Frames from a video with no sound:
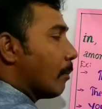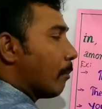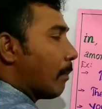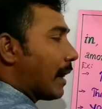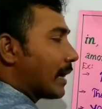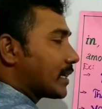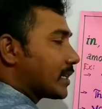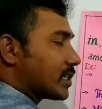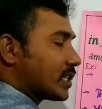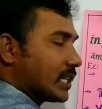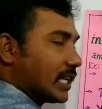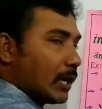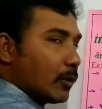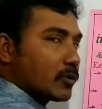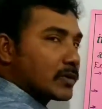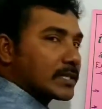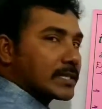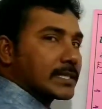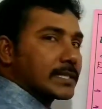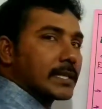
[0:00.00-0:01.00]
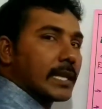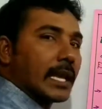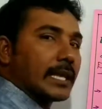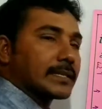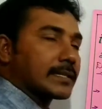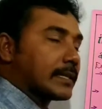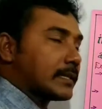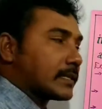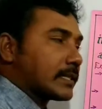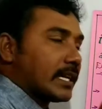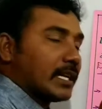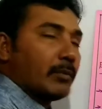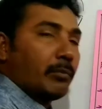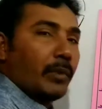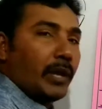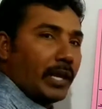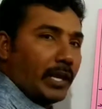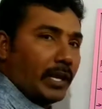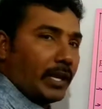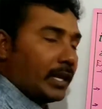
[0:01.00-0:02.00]
but it gives a certain
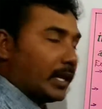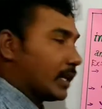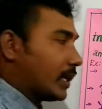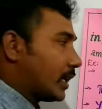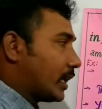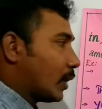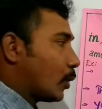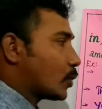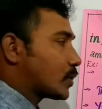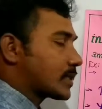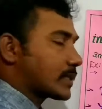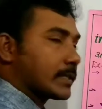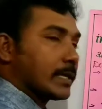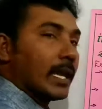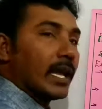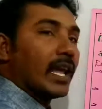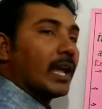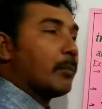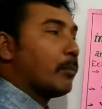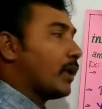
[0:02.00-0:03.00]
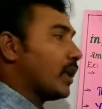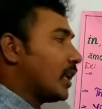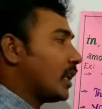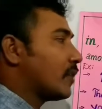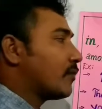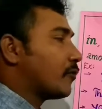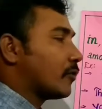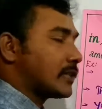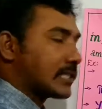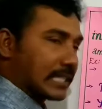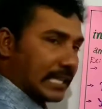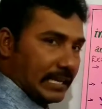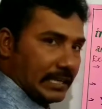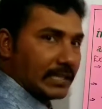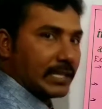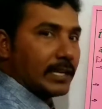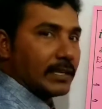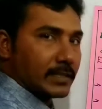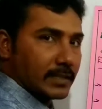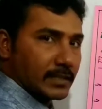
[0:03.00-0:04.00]
meaning. It gives a meaningful
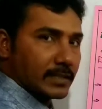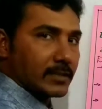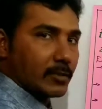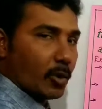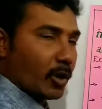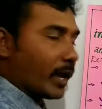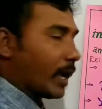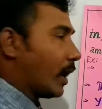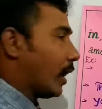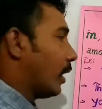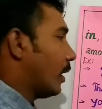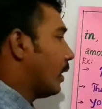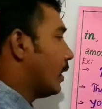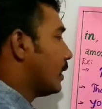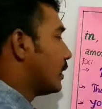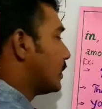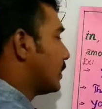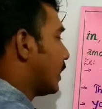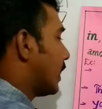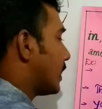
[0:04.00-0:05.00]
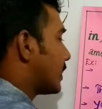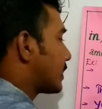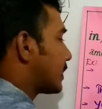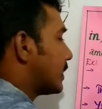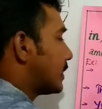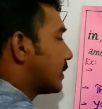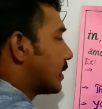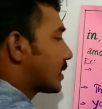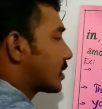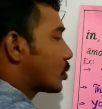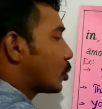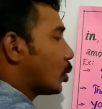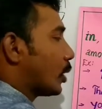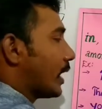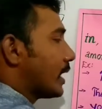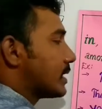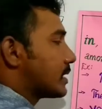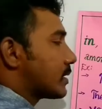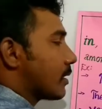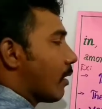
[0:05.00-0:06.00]
sentence. Okay, yes, the
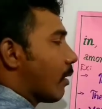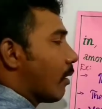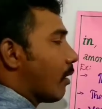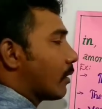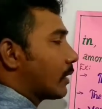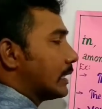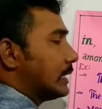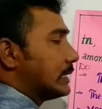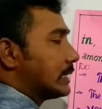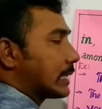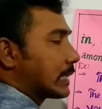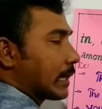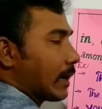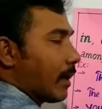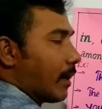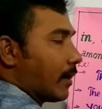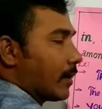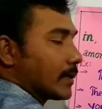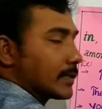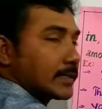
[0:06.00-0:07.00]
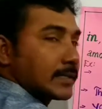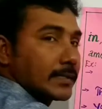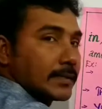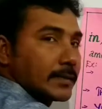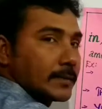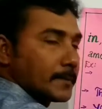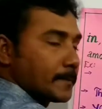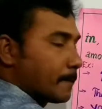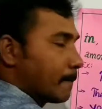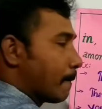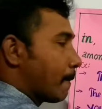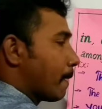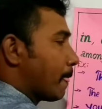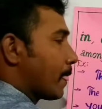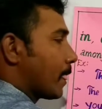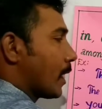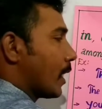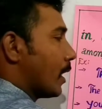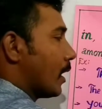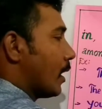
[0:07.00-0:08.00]
students are in the class.
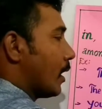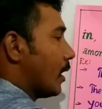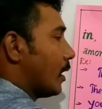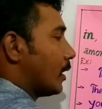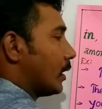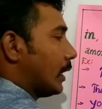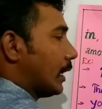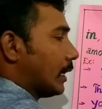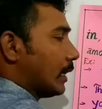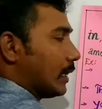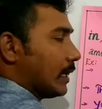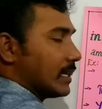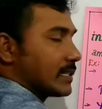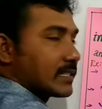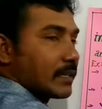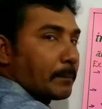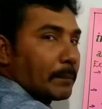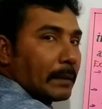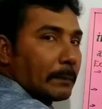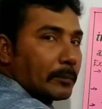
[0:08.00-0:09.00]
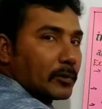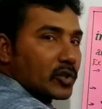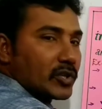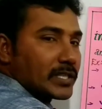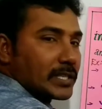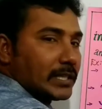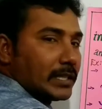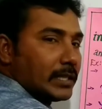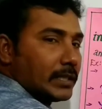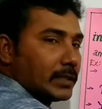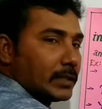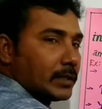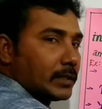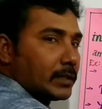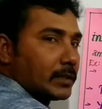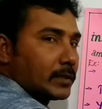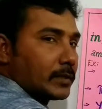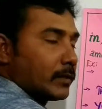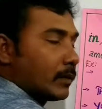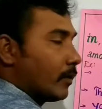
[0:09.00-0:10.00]
In is the preposition
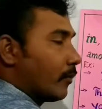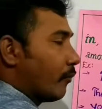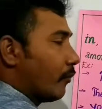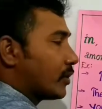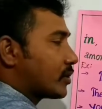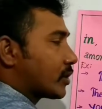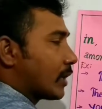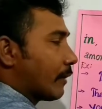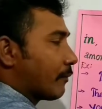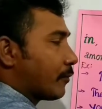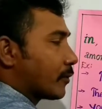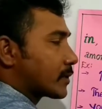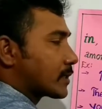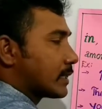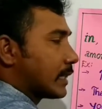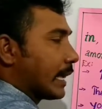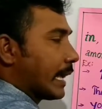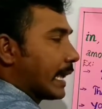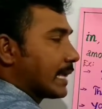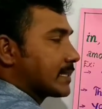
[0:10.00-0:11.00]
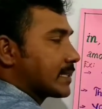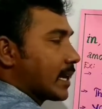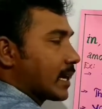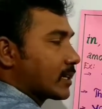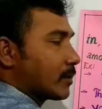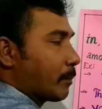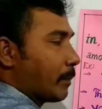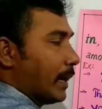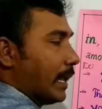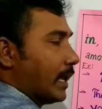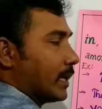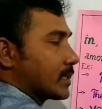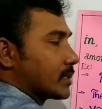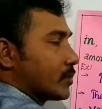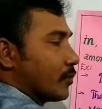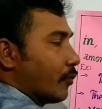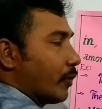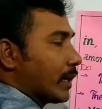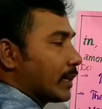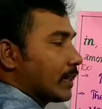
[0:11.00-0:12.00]
here, which refers to the exact
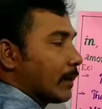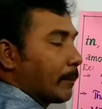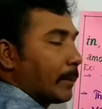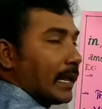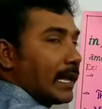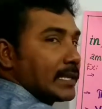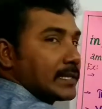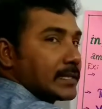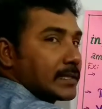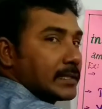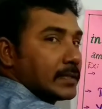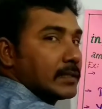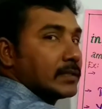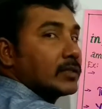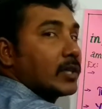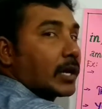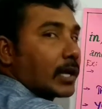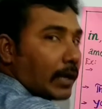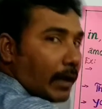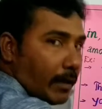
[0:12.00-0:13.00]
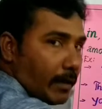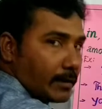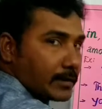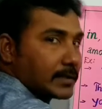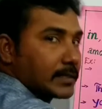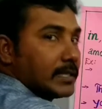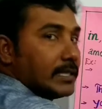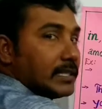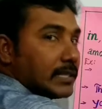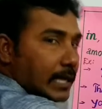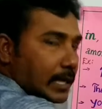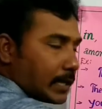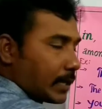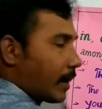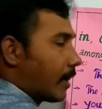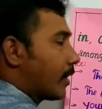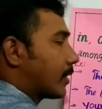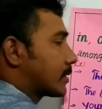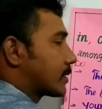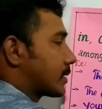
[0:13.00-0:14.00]
place. Where the place? The class. In the
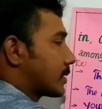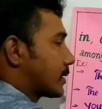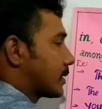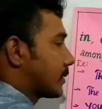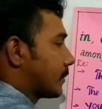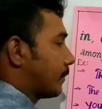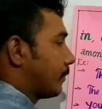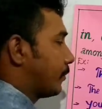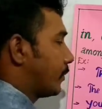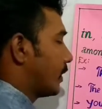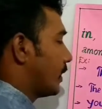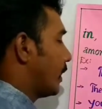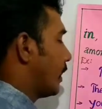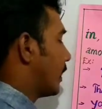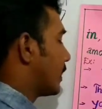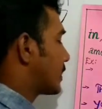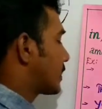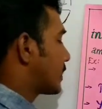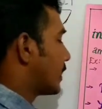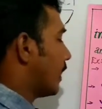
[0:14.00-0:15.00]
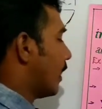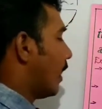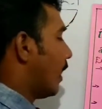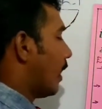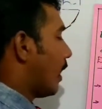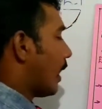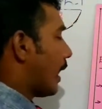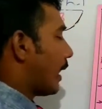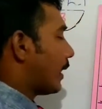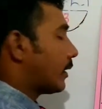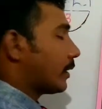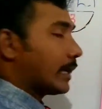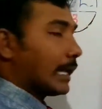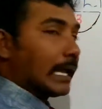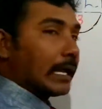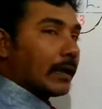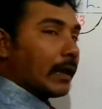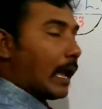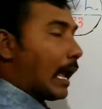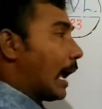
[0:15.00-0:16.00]
class. Yes. And
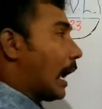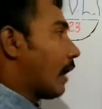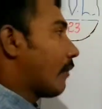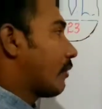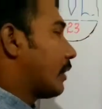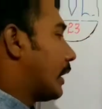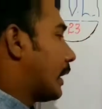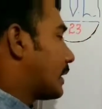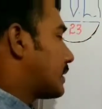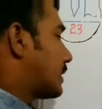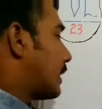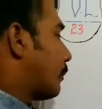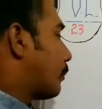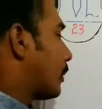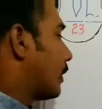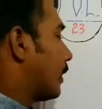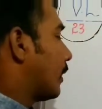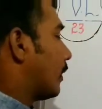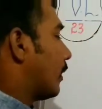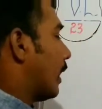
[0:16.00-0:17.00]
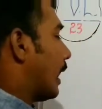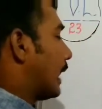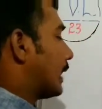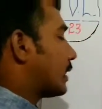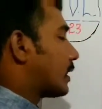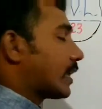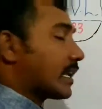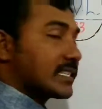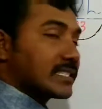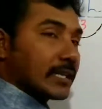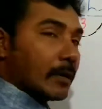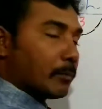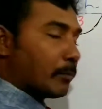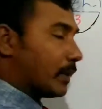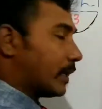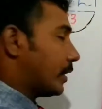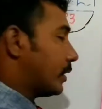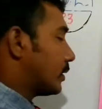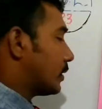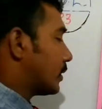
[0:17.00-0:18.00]
have an example, another
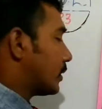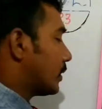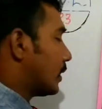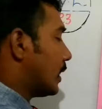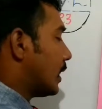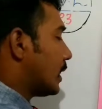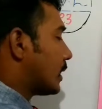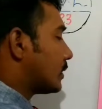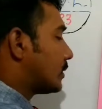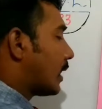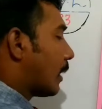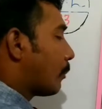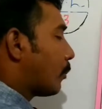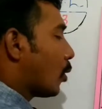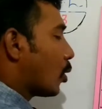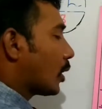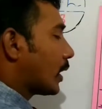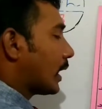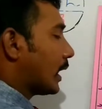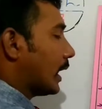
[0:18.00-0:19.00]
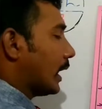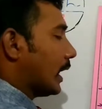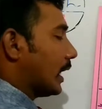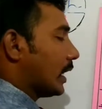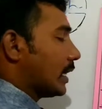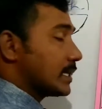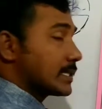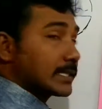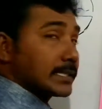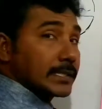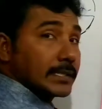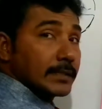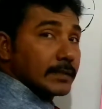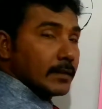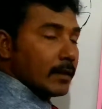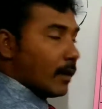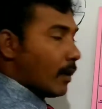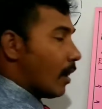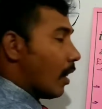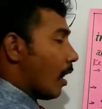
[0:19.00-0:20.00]
example here. The book is
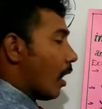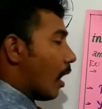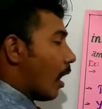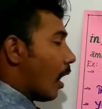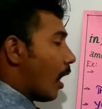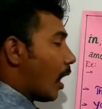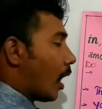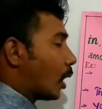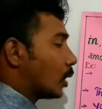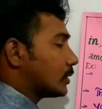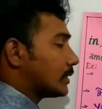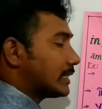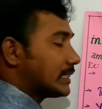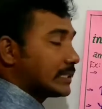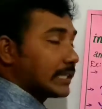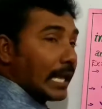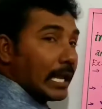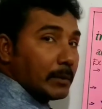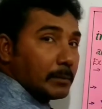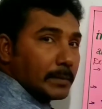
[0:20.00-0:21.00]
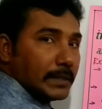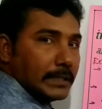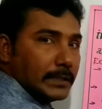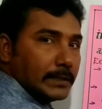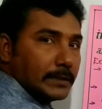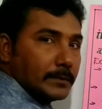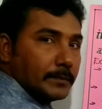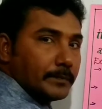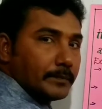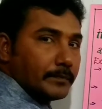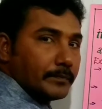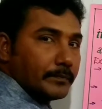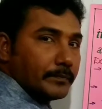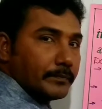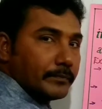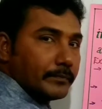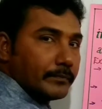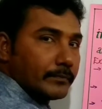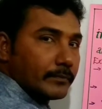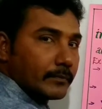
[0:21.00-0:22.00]
on the table.
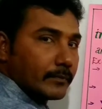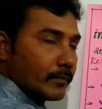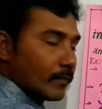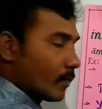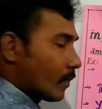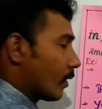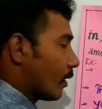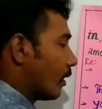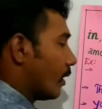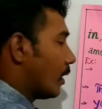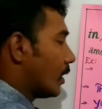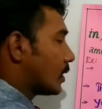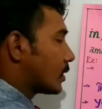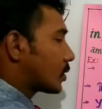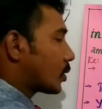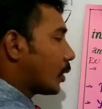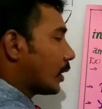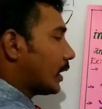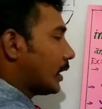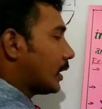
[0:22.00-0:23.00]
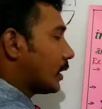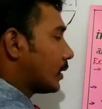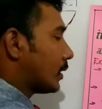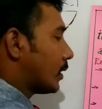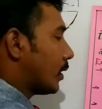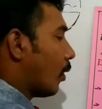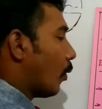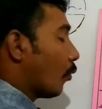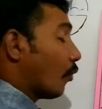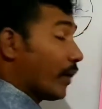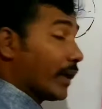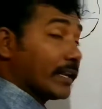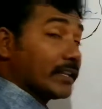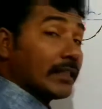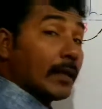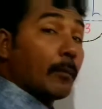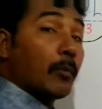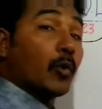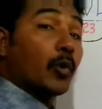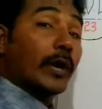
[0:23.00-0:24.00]
So here, where
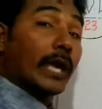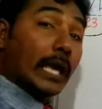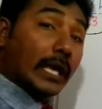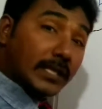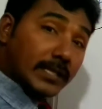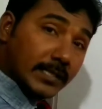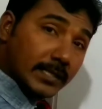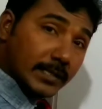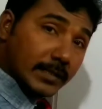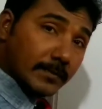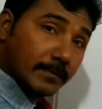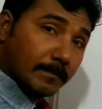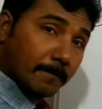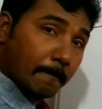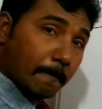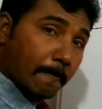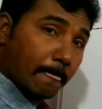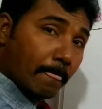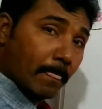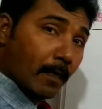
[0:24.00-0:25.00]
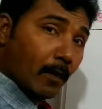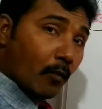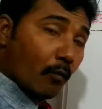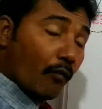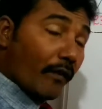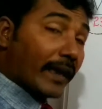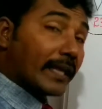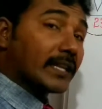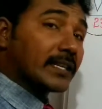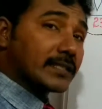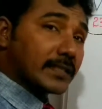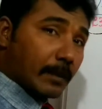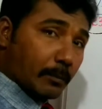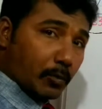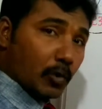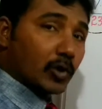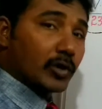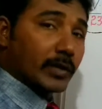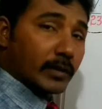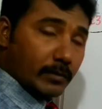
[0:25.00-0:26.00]
the book is? Where is the
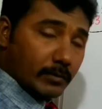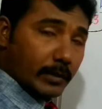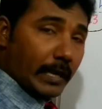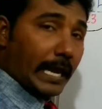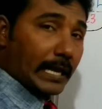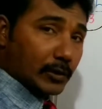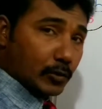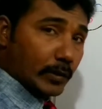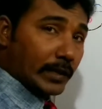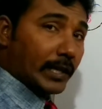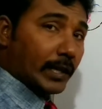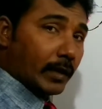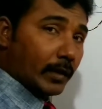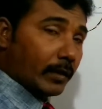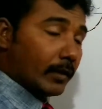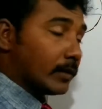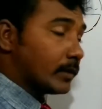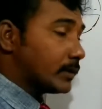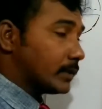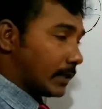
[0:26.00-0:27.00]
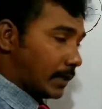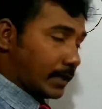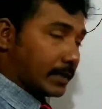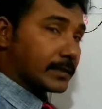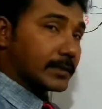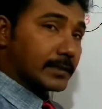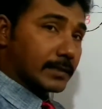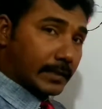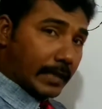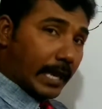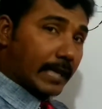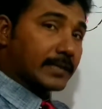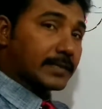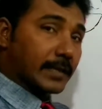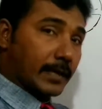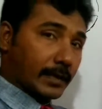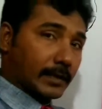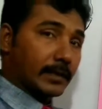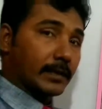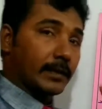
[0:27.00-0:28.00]
book? Actually, yes,
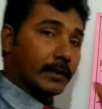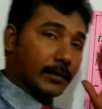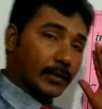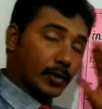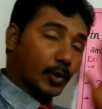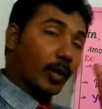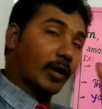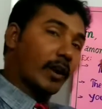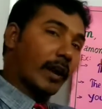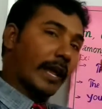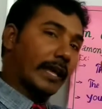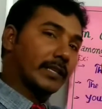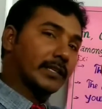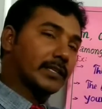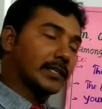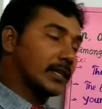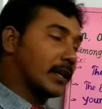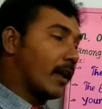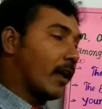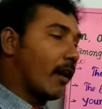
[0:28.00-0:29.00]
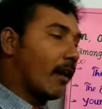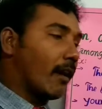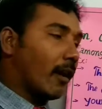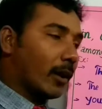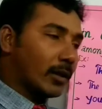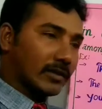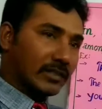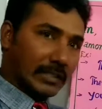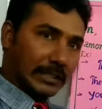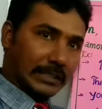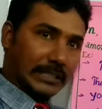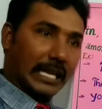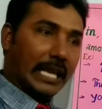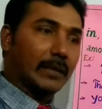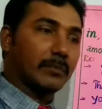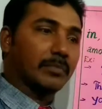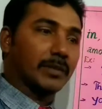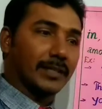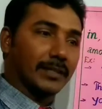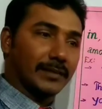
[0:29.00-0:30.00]
exactly. You're right. On the
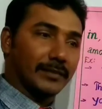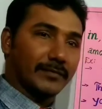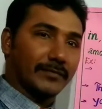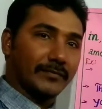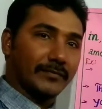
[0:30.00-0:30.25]
table.